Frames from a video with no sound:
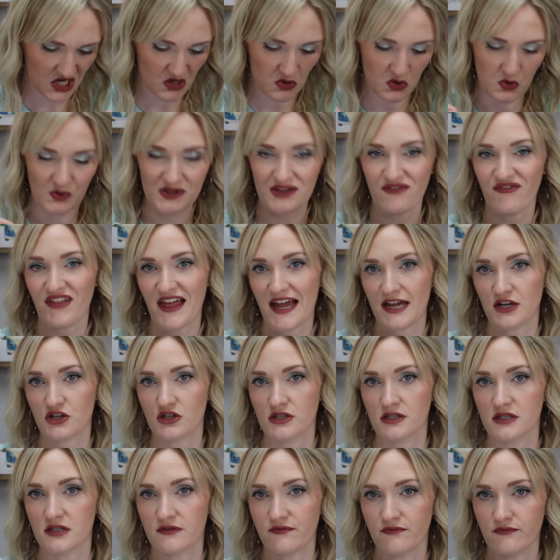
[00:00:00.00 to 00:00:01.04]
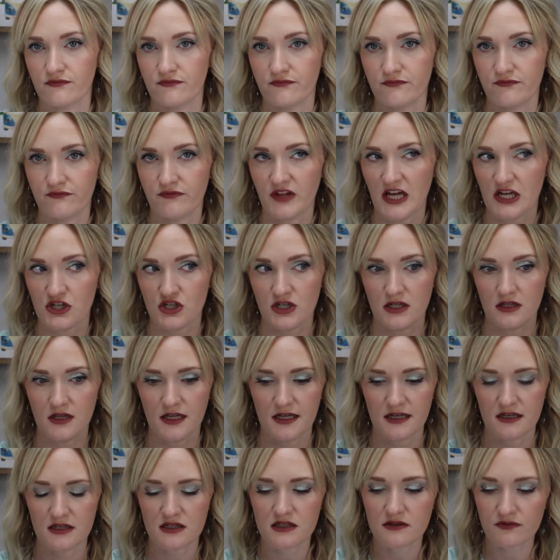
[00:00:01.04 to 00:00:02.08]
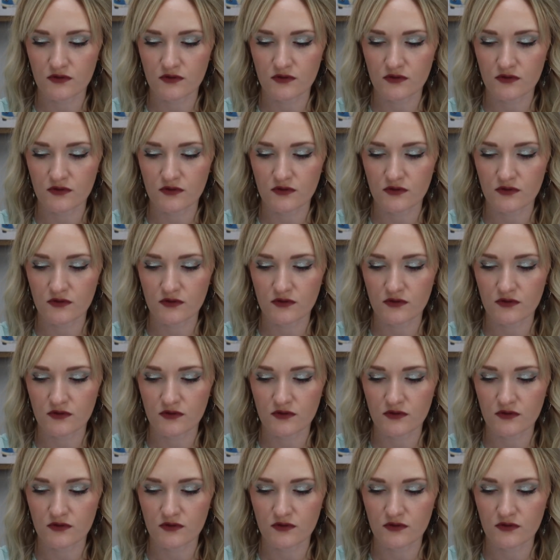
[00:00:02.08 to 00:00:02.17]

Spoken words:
I don't know what the flashing light is